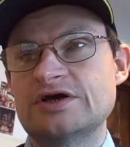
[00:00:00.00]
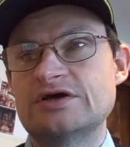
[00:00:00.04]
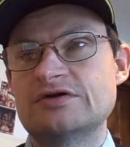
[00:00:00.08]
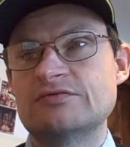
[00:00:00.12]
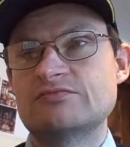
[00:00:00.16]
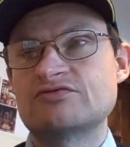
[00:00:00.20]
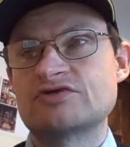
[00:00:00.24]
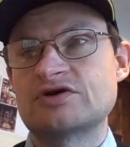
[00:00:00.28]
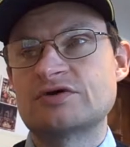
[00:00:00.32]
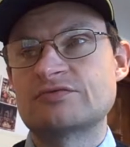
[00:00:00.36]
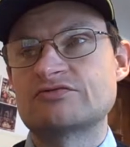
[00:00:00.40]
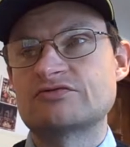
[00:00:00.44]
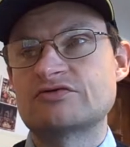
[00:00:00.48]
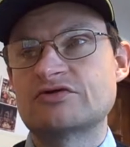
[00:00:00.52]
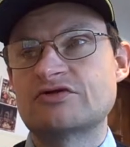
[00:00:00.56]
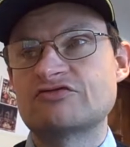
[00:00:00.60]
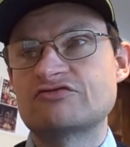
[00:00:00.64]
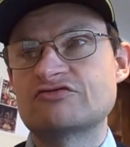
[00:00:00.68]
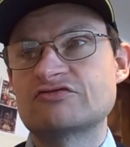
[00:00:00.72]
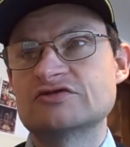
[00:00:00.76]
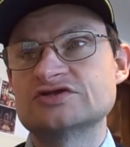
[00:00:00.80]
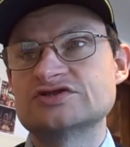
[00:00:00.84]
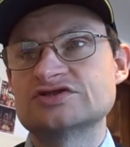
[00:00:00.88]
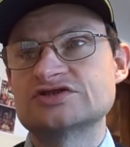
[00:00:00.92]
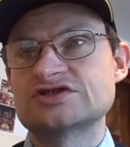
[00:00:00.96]
be in a proper
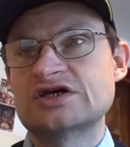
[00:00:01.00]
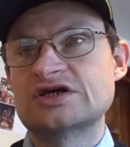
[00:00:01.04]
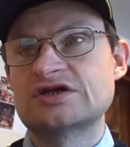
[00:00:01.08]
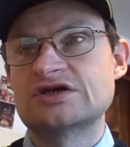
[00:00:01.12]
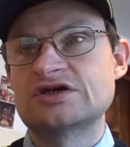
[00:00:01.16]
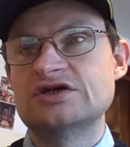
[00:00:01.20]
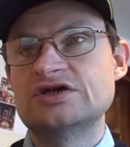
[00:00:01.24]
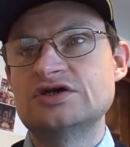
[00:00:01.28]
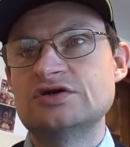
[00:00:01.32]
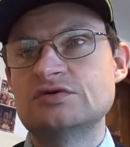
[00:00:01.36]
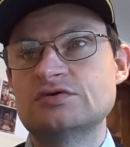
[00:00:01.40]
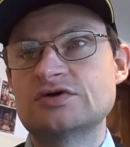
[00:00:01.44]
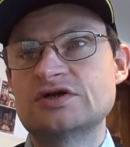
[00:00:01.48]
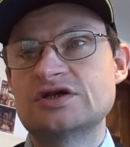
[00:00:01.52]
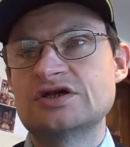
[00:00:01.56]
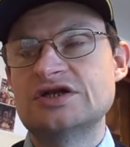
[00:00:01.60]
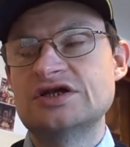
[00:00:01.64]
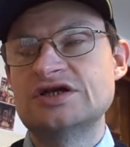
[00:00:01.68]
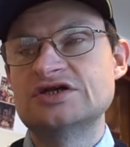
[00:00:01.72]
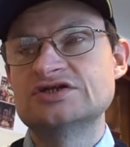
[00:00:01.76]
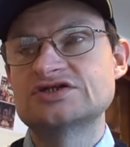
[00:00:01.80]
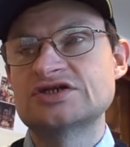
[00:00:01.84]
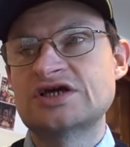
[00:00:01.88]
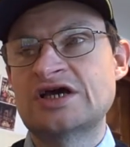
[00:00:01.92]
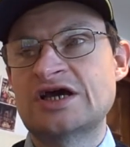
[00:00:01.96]
off-grid setting. You would
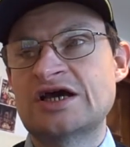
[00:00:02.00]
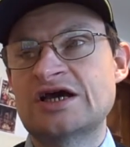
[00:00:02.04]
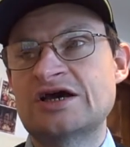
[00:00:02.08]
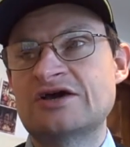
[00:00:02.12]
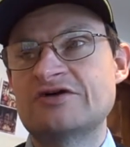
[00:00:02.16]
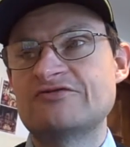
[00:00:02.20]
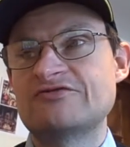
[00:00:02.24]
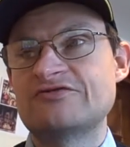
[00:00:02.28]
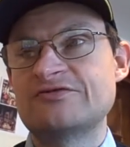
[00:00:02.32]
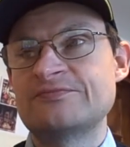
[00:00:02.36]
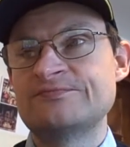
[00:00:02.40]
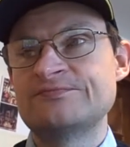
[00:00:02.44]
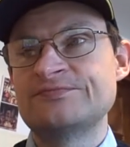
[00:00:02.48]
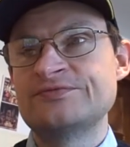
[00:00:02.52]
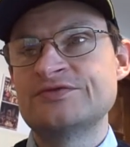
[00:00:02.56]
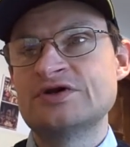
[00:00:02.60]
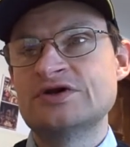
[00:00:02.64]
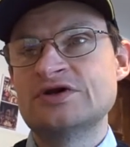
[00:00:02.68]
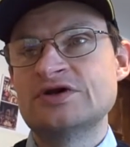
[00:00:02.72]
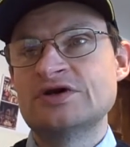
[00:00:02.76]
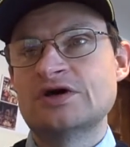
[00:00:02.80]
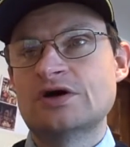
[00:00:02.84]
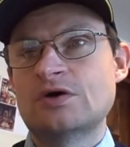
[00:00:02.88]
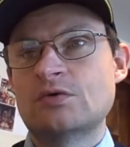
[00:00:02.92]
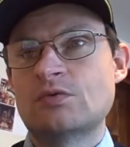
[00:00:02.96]
need to have
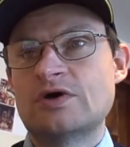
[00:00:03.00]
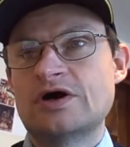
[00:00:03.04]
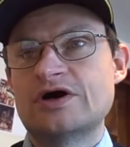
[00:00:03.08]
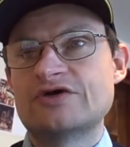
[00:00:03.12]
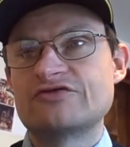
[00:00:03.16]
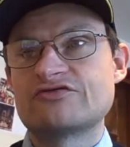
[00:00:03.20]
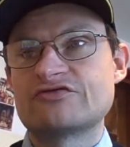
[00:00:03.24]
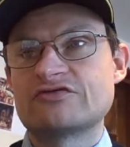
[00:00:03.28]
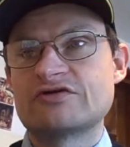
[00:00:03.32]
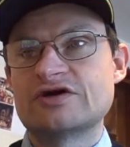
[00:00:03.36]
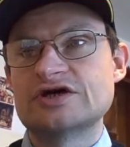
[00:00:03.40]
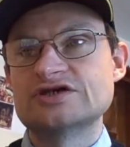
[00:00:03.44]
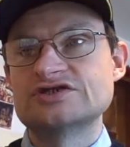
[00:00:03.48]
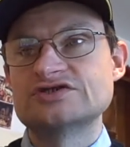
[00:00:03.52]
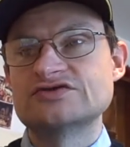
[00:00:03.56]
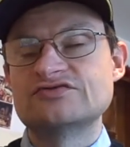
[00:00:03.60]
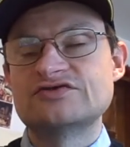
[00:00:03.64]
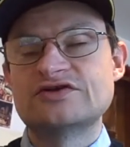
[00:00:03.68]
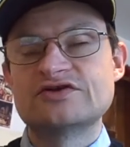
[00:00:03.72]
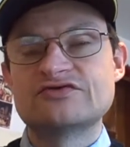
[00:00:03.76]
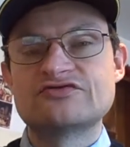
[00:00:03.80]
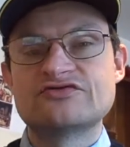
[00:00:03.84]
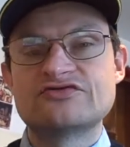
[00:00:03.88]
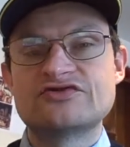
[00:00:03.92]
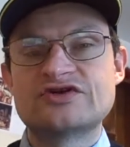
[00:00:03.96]
a wide variety
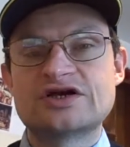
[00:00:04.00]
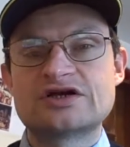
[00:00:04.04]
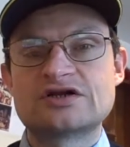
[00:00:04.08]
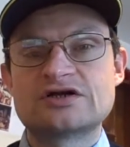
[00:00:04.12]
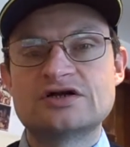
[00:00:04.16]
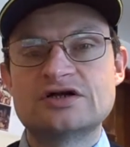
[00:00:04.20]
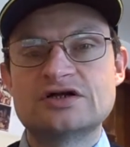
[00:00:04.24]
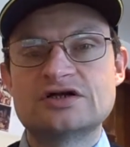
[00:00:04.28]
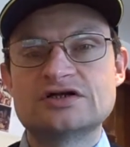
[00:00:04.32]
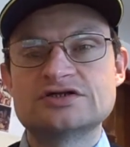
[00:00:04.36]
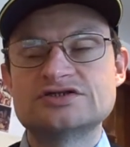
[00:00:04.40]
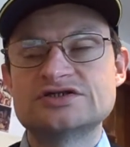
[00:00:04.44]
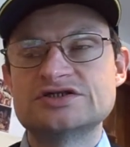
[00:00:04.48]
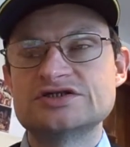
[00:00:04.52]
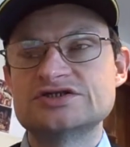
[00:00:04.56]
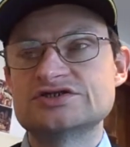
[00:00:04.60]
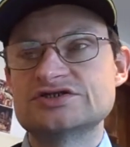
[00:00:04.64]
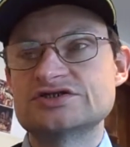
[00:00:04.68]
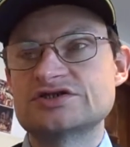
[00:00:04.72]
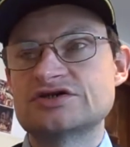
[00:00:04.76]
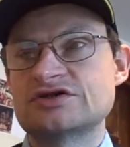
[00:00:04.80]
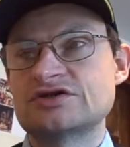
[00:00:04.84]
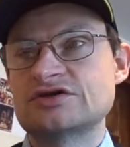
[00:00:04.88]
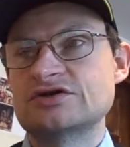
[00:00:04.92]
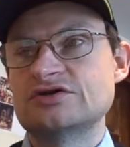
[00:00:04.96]
of different
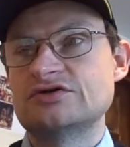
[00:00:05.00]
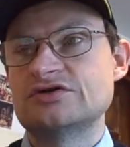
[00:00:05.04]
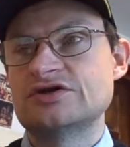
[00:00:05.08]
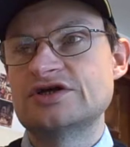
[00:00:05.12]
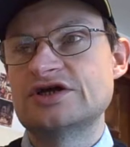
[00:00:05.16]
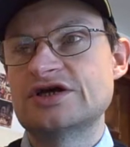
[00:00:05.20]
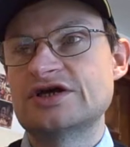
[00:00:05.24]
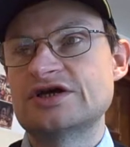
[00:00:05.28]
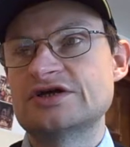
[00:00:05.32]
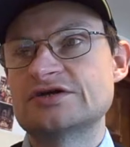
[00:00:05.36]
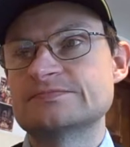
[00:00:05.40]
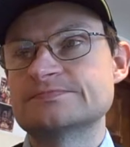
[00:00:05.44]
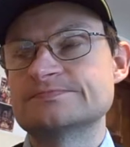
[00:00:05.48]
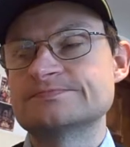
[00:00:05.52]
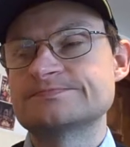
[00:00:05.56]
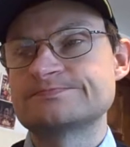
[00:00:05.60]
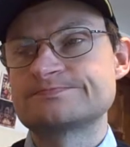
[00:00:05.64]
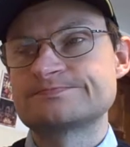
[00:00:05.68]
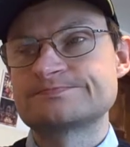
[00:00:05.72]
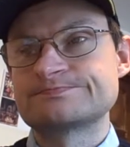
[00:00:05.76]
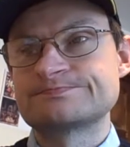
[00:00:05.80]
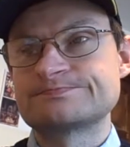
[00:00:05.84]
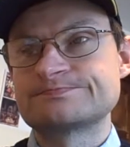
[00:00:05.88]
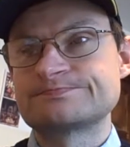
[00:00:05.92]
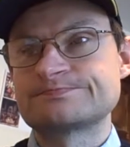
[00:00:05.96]
technologies, including
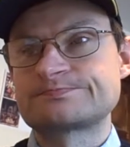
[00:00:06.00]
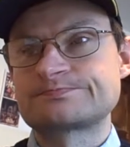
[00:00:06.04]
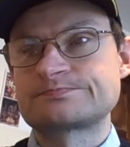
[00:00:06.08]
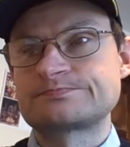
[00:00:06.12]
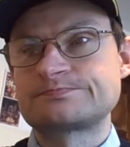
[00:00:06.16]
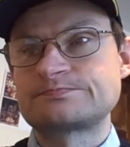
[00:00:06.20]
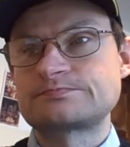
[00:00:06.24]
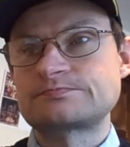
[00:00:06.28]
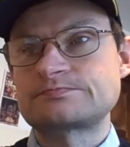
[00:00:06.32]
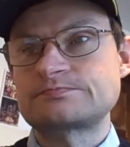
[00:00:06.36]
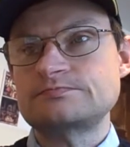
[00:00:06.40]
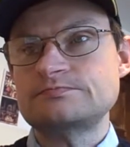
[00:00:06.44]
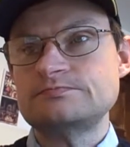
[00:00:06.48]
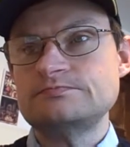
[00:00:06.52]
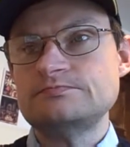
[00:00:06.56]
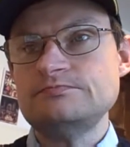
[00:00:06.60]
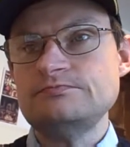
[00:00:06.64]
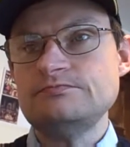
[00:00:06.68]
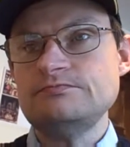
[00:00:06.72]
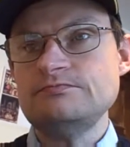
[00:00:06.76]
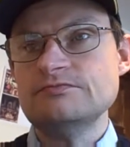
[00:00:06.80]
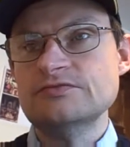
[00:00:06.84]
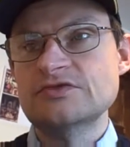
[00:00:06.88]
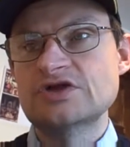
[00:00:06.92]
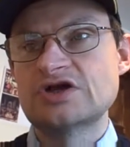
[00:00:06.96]

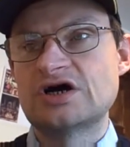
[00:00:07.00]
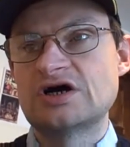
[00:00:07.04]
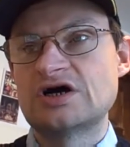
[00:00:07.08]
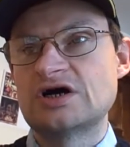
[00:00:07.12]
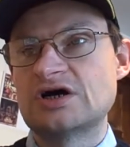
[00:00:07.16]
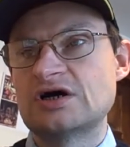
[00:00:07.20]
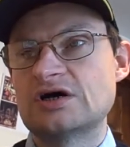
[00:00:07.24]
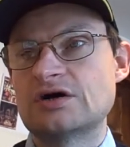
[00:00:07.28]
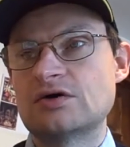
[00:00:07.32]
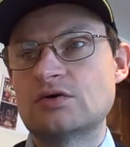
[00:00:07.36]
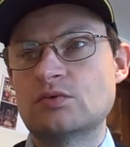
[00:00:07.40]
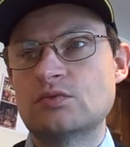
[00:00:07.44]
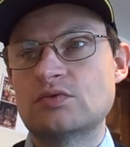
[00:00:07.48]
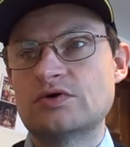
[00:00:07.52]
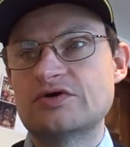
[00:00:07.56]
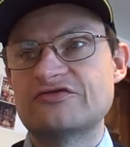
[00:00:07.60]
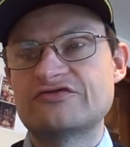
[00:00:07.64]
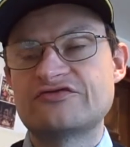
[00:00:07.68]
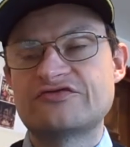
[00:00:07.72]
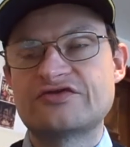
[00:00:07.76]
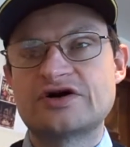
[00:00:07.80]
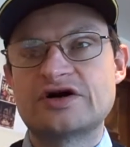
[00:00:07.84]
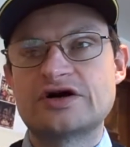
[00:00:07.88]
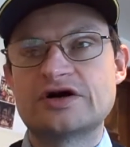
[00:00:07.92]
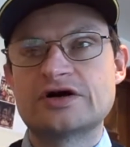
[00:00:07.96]

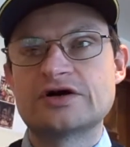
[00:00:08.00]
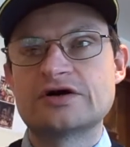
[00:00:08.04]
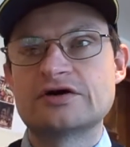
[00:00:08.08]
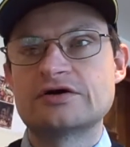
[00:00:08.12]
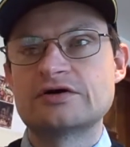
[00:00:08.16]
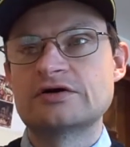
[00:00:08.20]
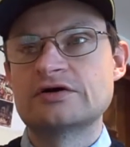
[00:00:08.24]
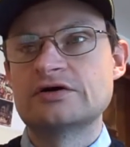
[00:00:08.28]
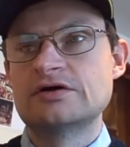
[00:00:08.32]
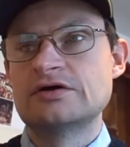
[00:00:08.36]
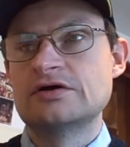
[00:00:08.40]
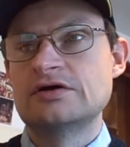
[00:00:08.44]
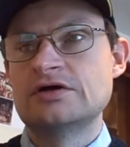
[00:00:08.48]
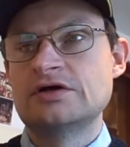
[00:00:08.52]
wood fire.